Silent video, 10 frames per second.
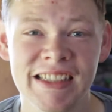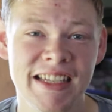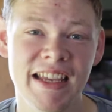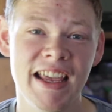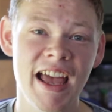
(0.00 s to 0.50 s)

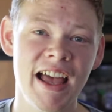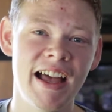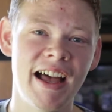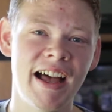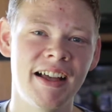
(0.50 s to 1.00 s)

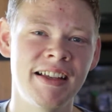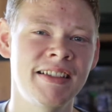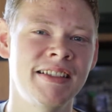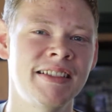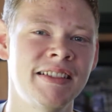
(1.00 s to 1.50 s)
Yeah,
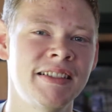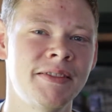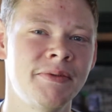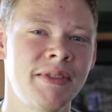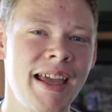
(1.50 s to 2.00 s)

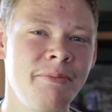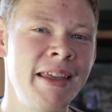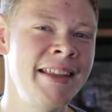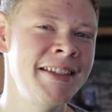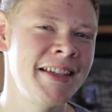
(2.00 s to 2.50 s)
that
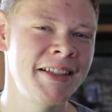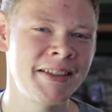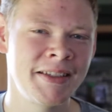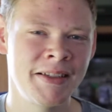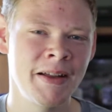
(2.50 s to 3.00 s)
means
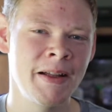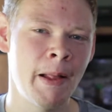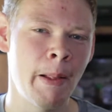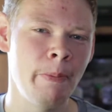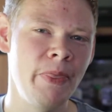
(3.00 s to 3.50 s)
it's
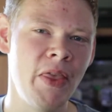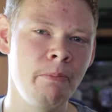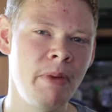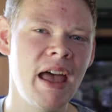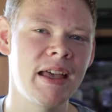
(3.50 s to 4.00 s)
the
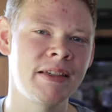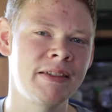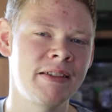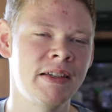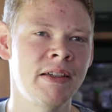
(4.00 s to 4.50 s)
best.